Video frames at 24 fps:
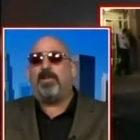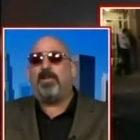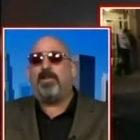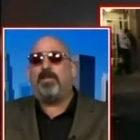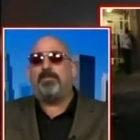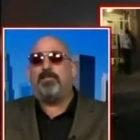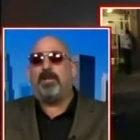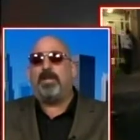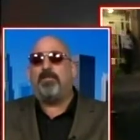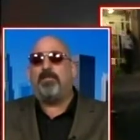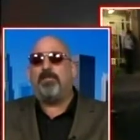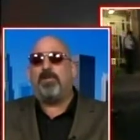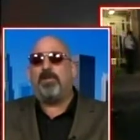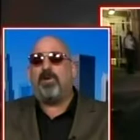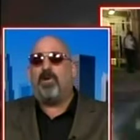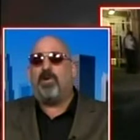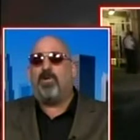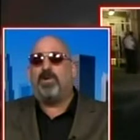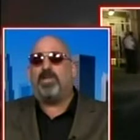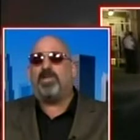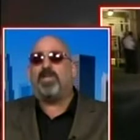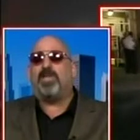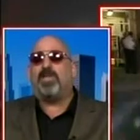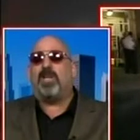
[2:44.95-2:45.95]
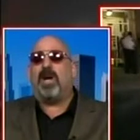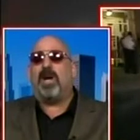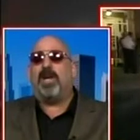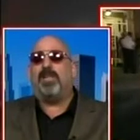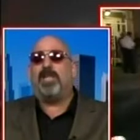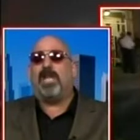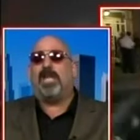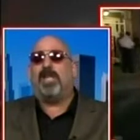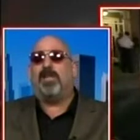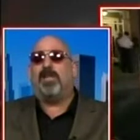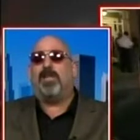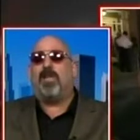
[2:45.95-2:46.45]
These people go
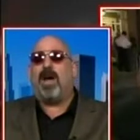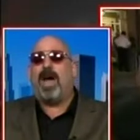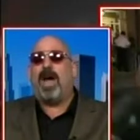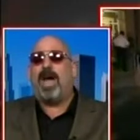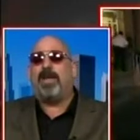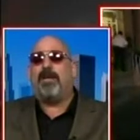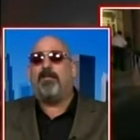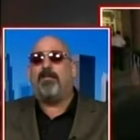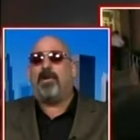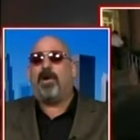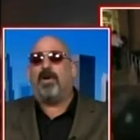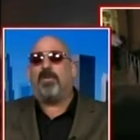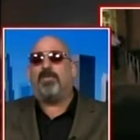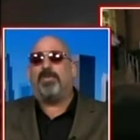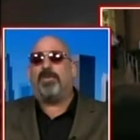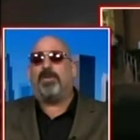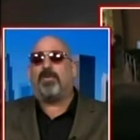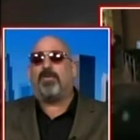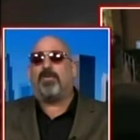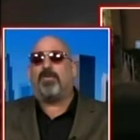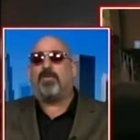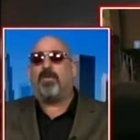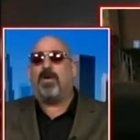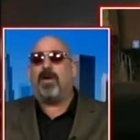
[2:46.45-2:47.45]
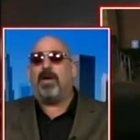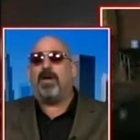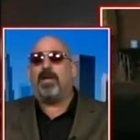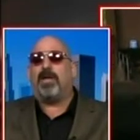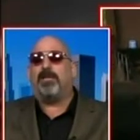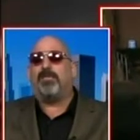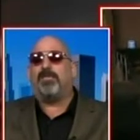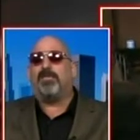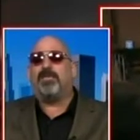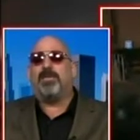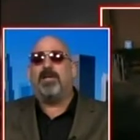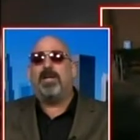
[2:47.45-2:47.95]
inside, they lie about their
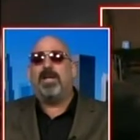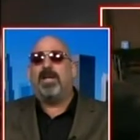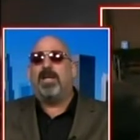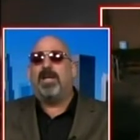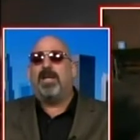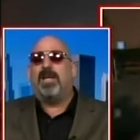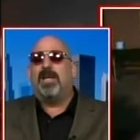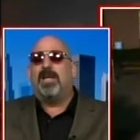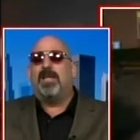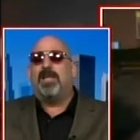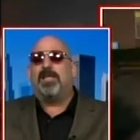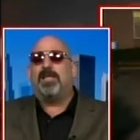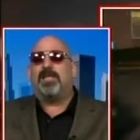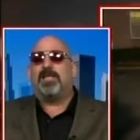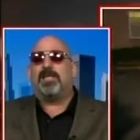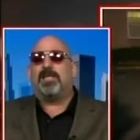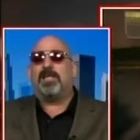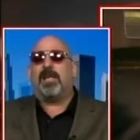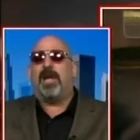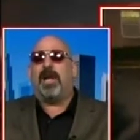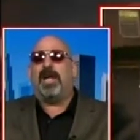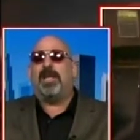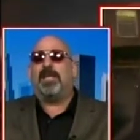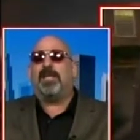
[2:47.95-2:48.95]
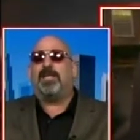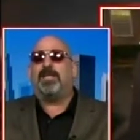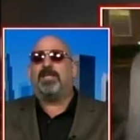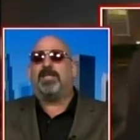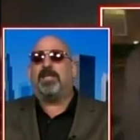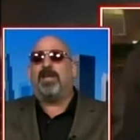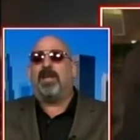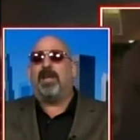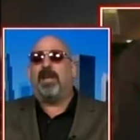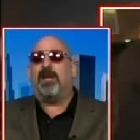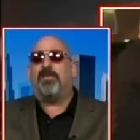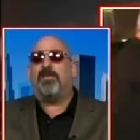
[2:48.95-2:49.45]
crimes. This guy
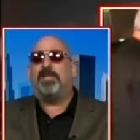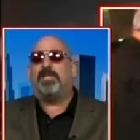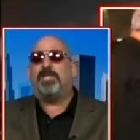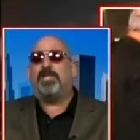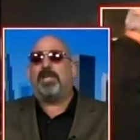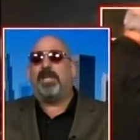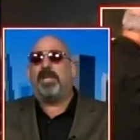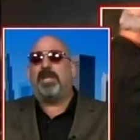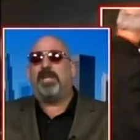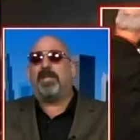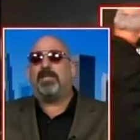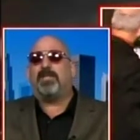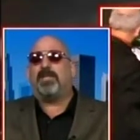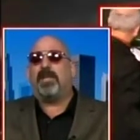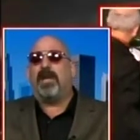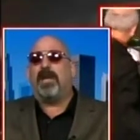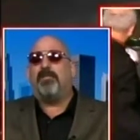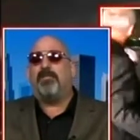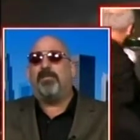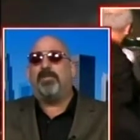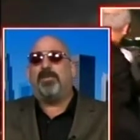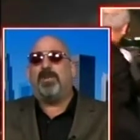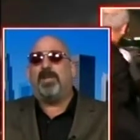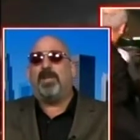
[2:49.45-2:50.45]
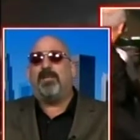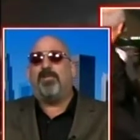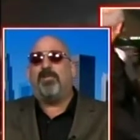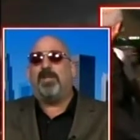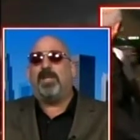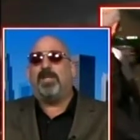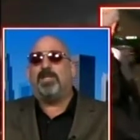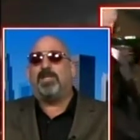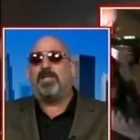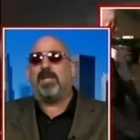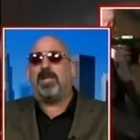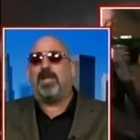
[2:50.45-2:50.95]
doesn't have a chance. I believe
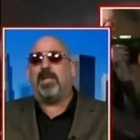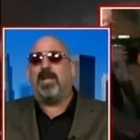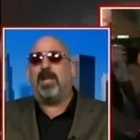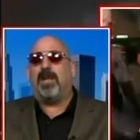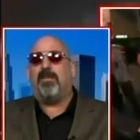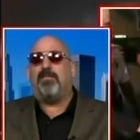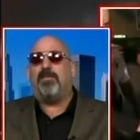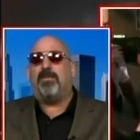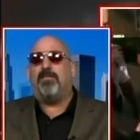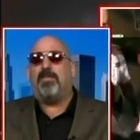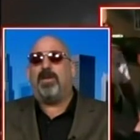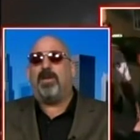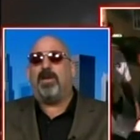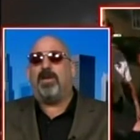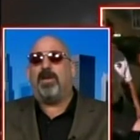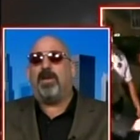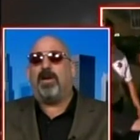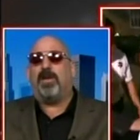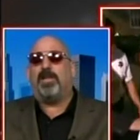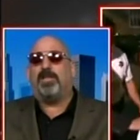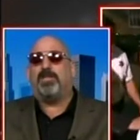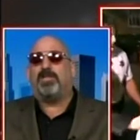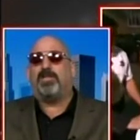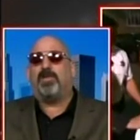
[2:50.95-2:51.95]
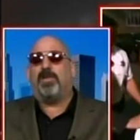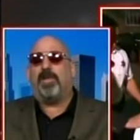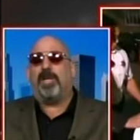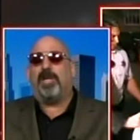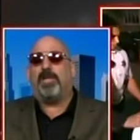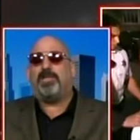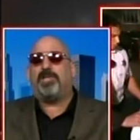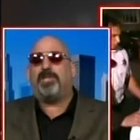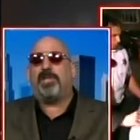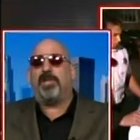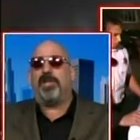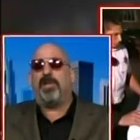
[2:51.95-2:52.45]
he's going to have to be in
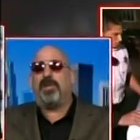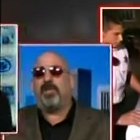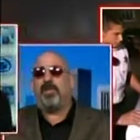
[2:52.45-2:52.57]
isolation.